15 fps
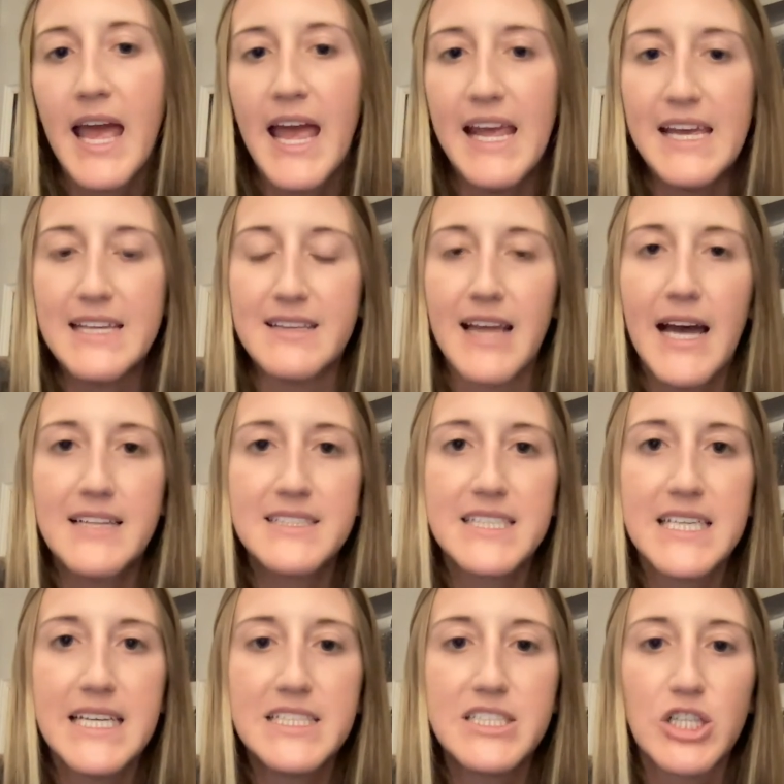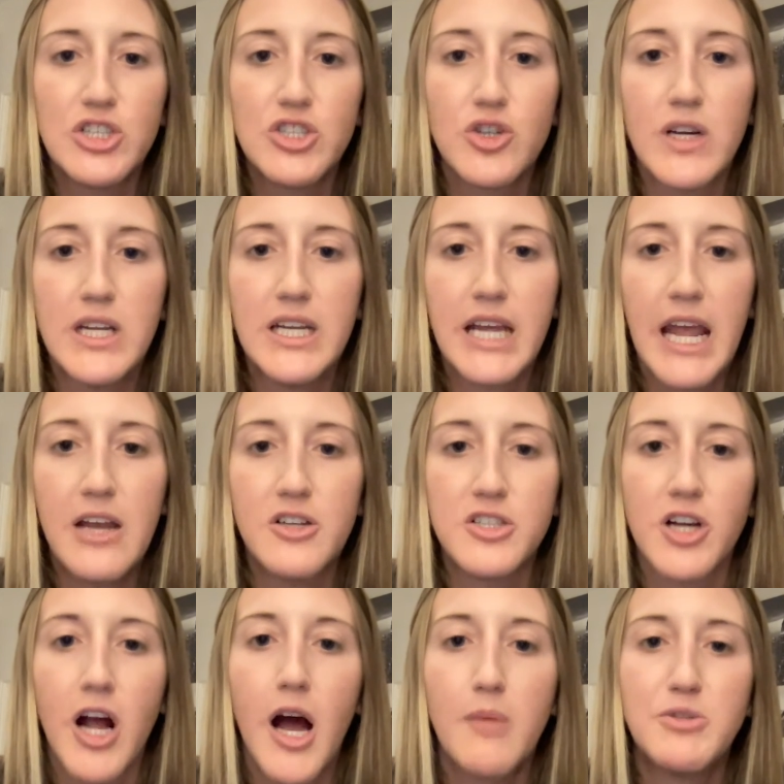And lastly, surgical indicators
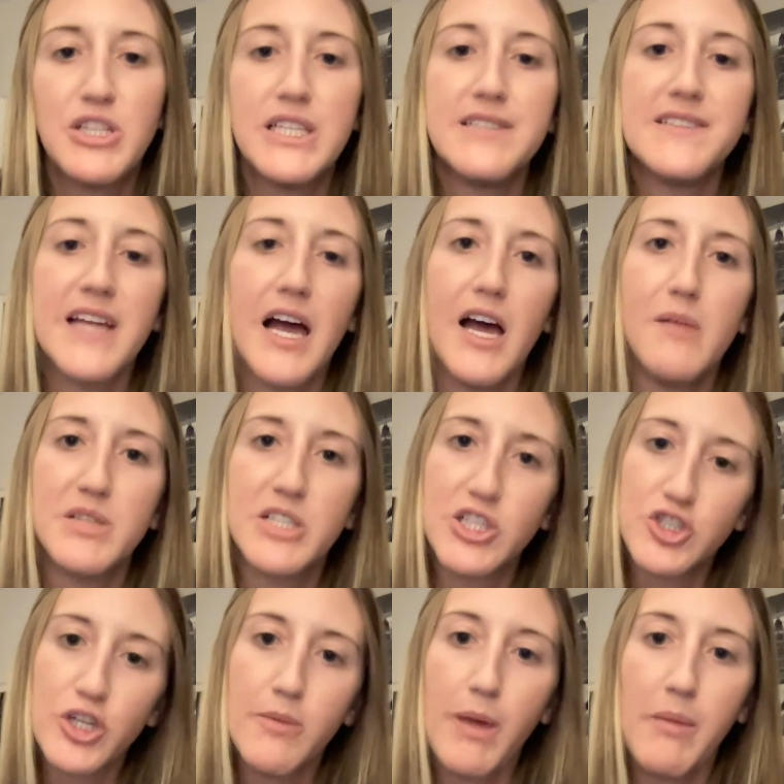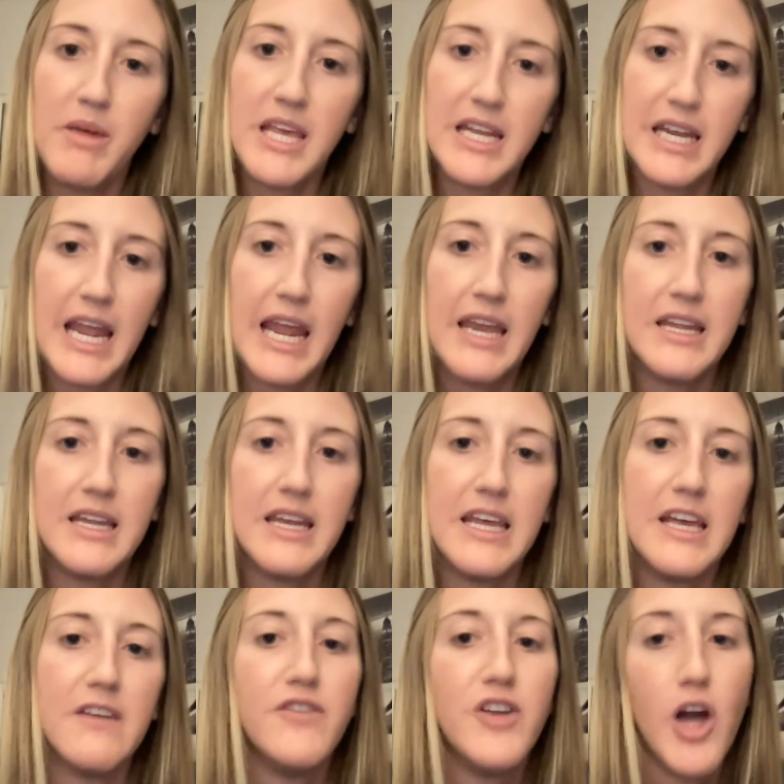or options. Surgery may be indicated
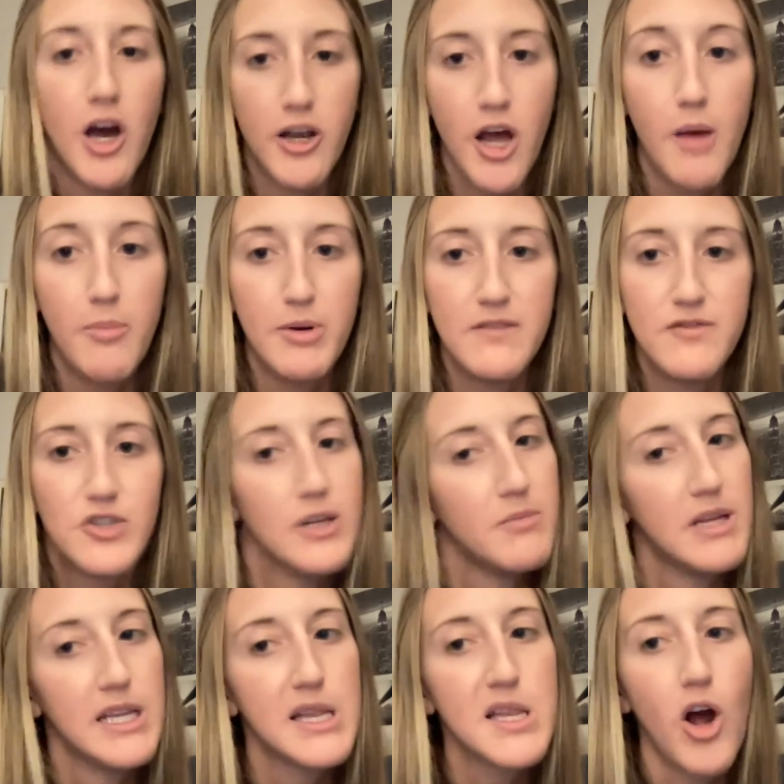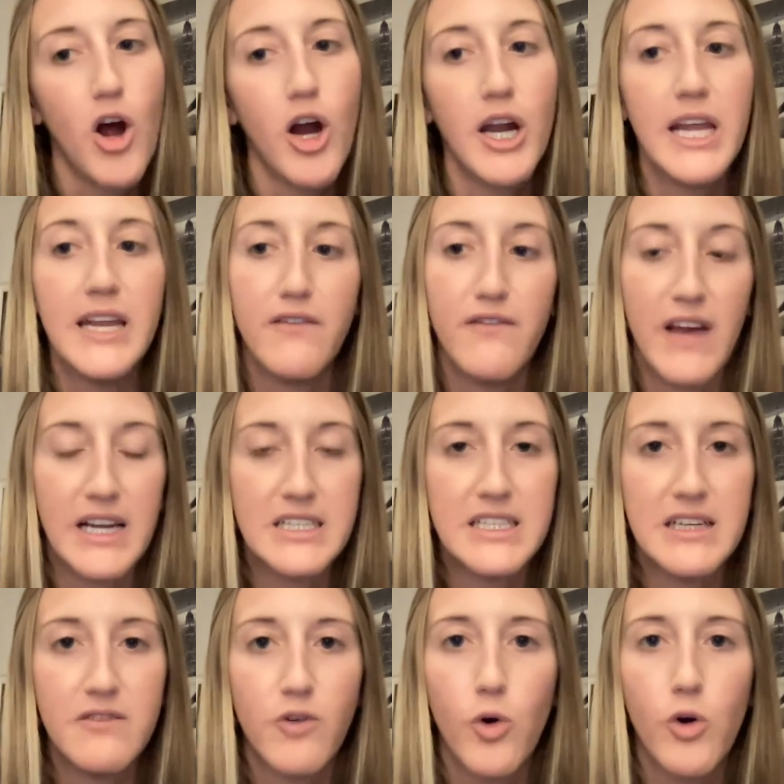if non-operative treatments are
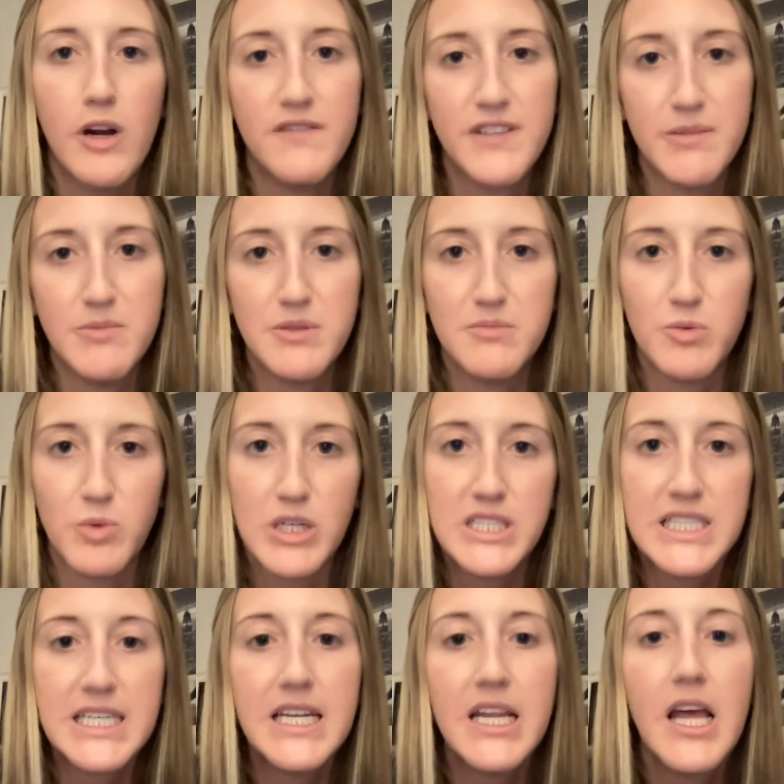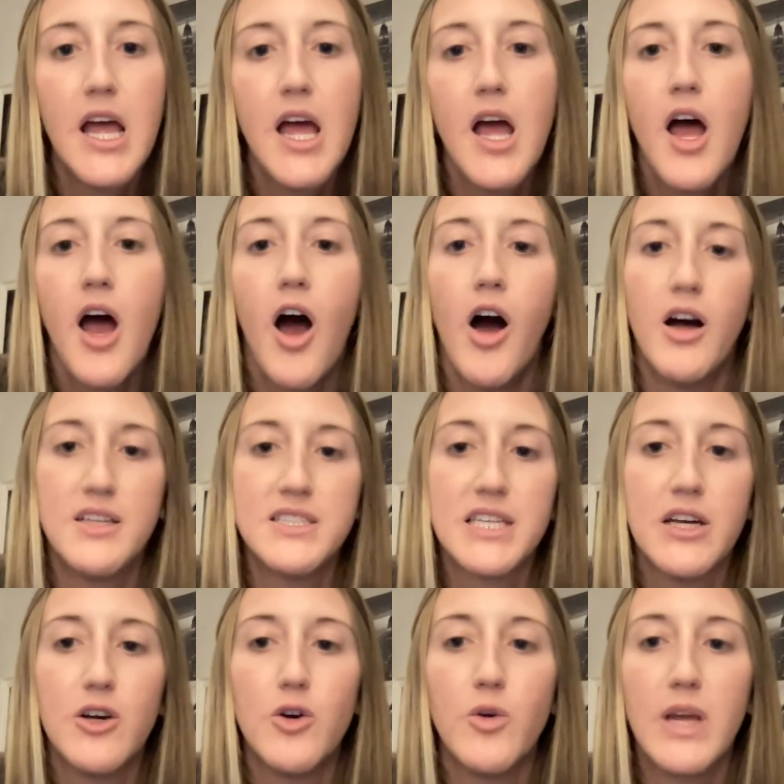ineffective or if symptoms worsen.
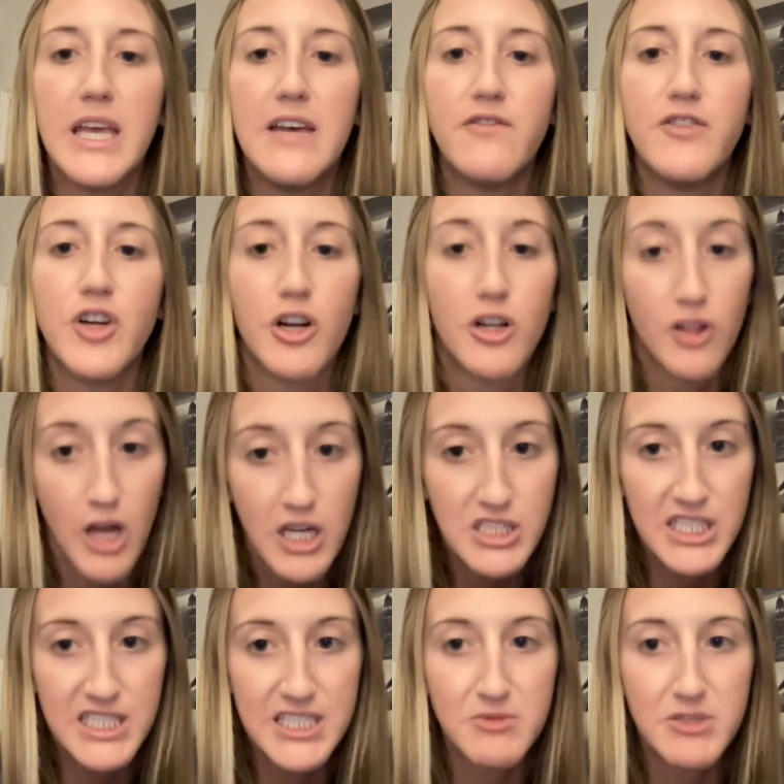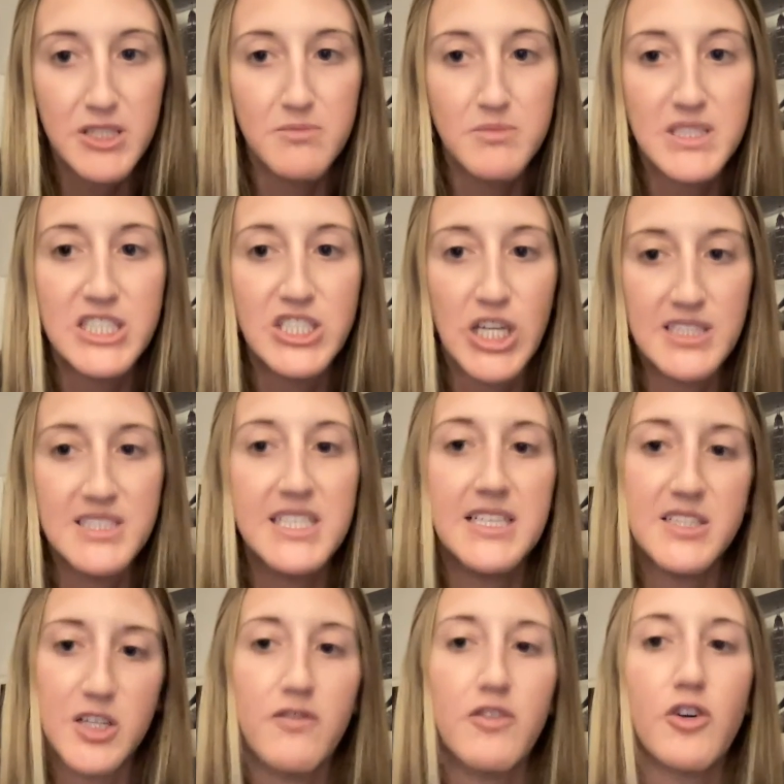Also, if neurologic symptoms suggesting
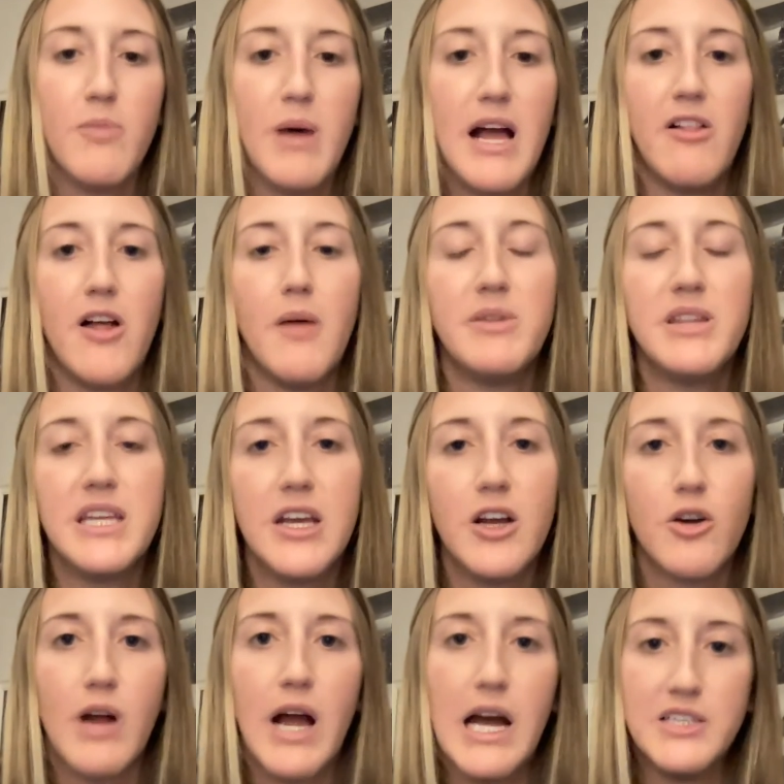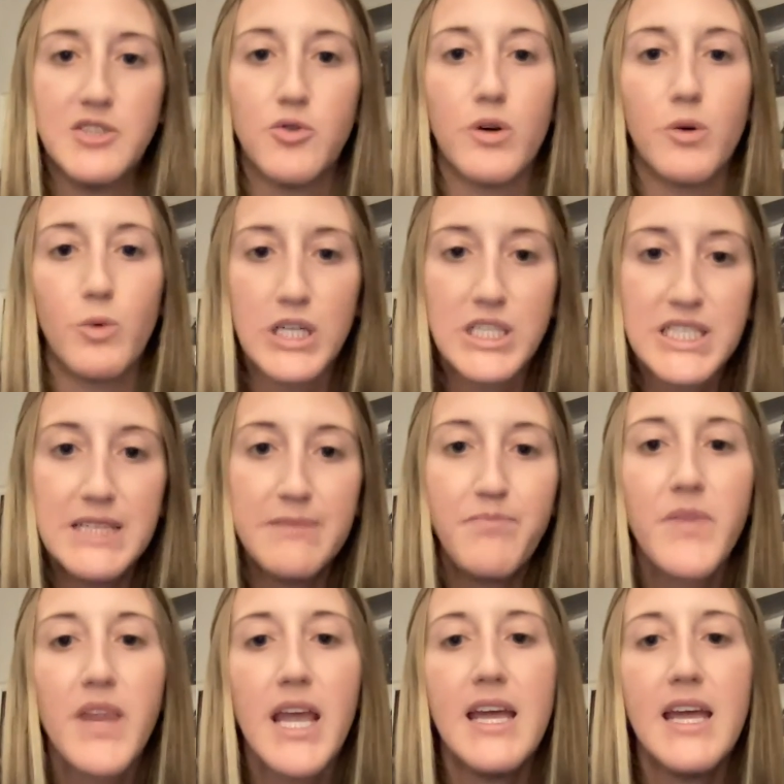cervical myelopathy arise or worsen.